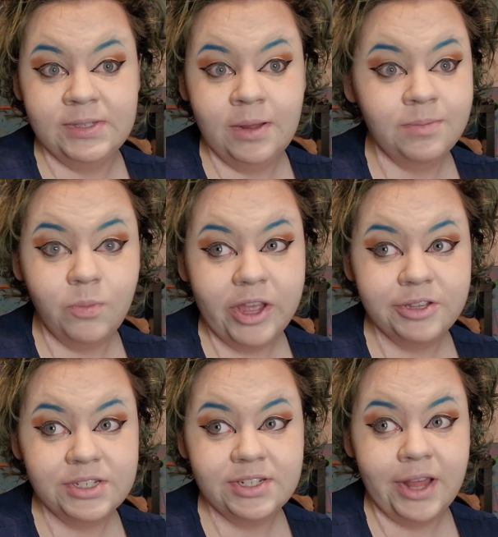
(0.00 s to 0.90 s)
Some
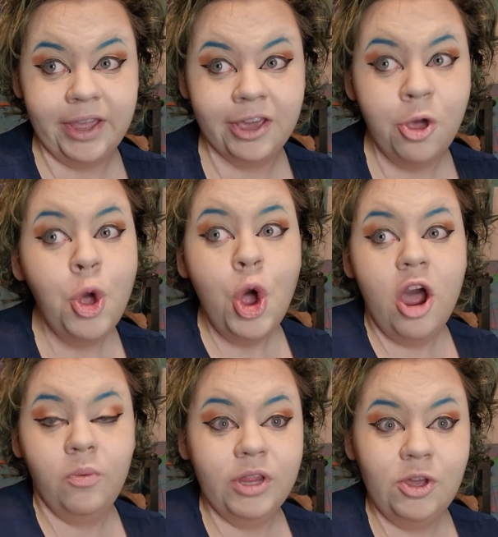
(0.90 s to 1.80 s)
wigs like
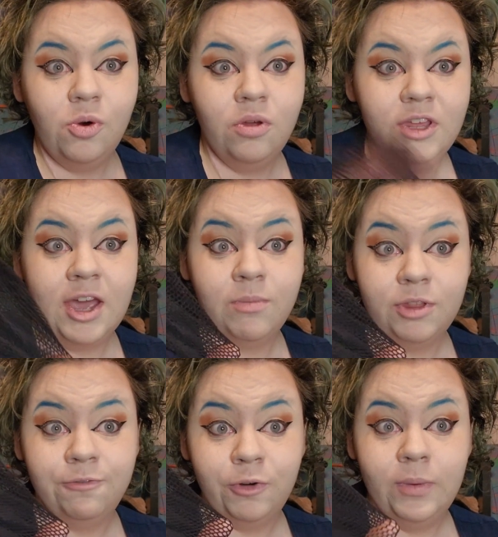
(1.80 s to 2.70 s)
are really cool and they come with
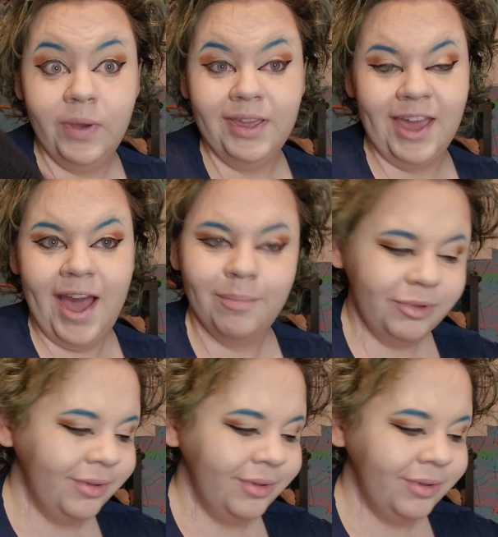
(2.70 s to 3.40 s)
a free wig cap.